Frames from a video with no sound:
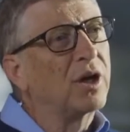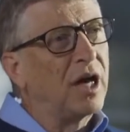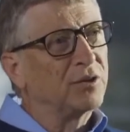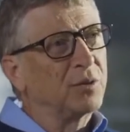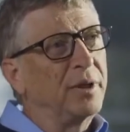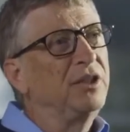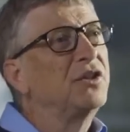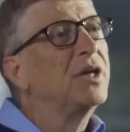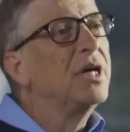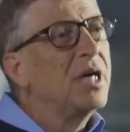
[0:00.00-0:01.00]

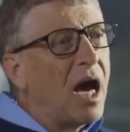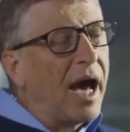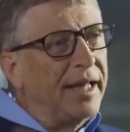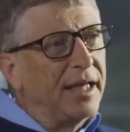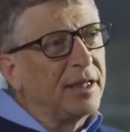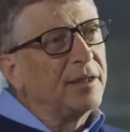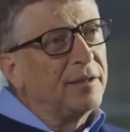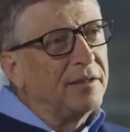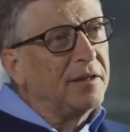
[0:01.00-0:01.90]
countries, I think,